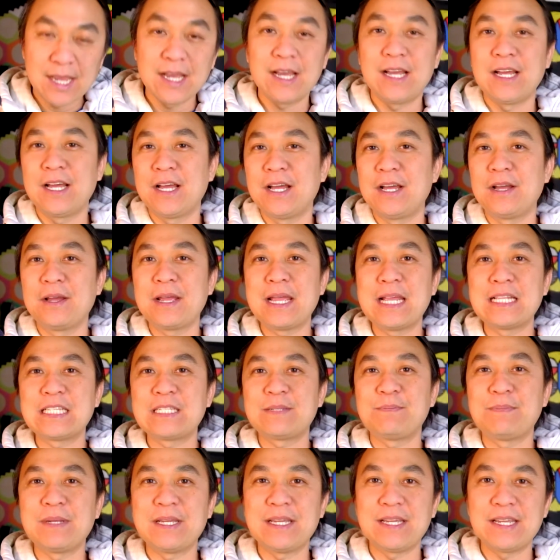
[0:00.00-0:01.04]

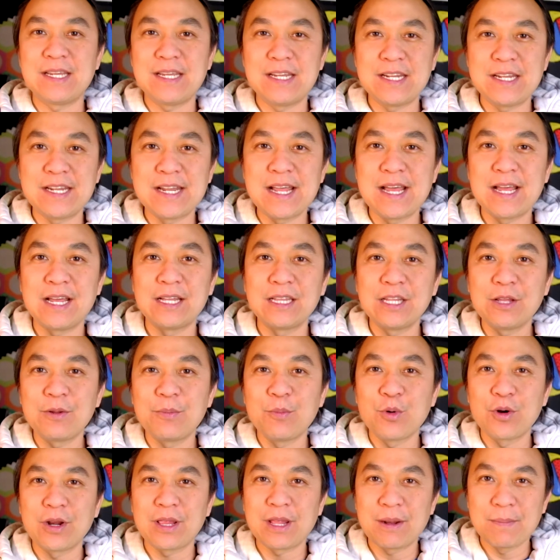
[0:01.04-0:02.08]
It's been a little
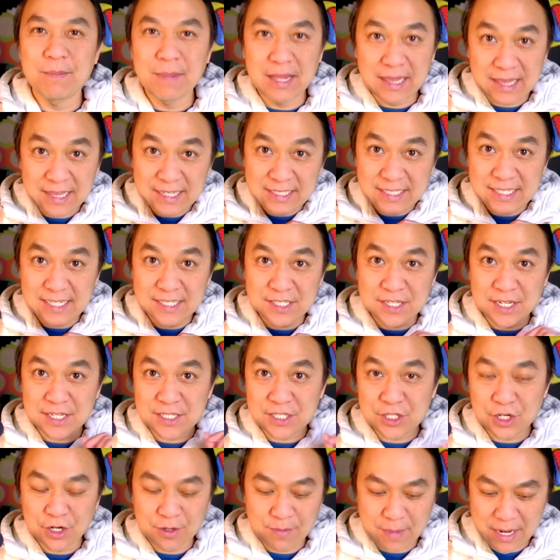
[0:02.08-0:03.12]
more than a month since I
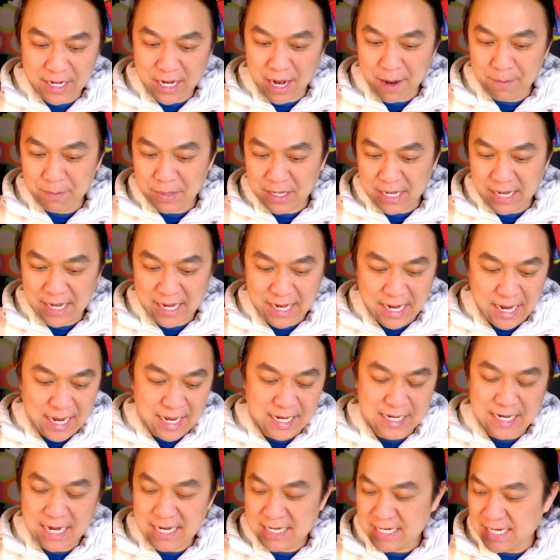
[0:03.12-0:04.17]
started my company,
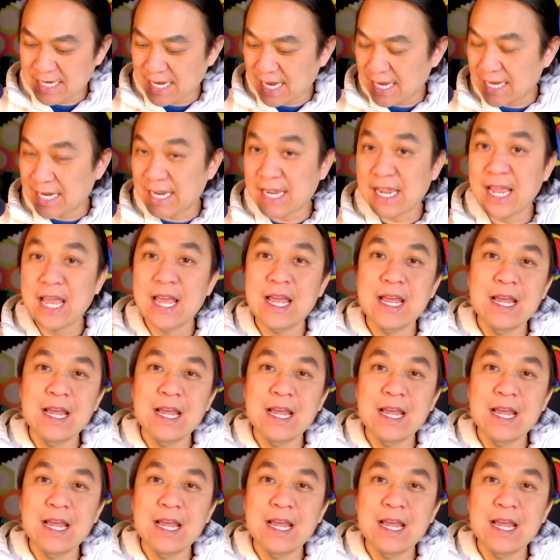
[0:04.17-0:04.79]
1980.